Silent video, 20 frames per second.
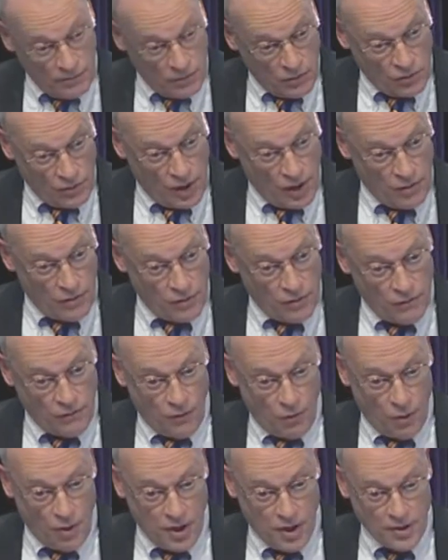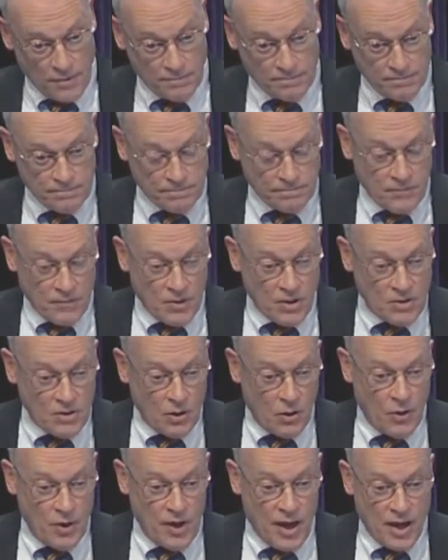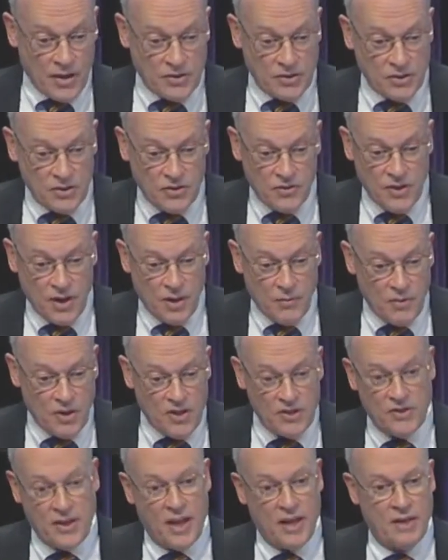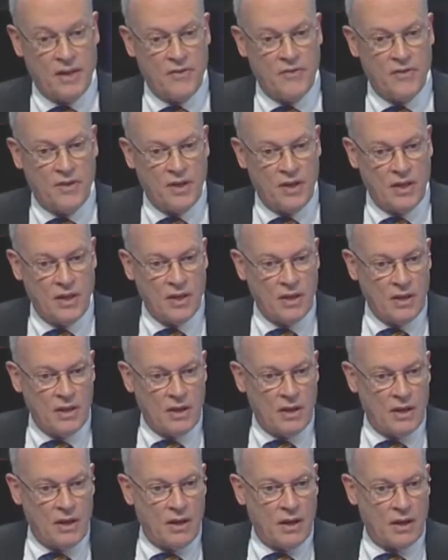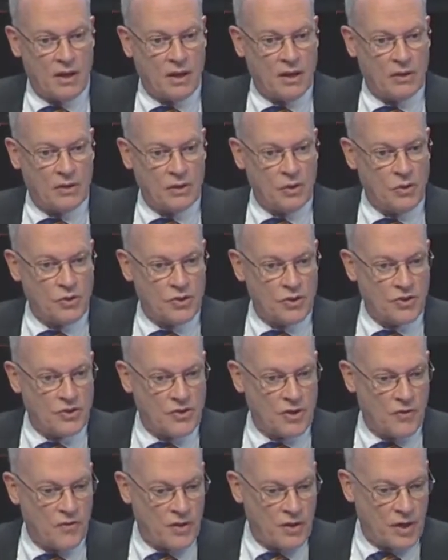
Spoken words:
greater than 40. So in essence, they restated the conclusions of the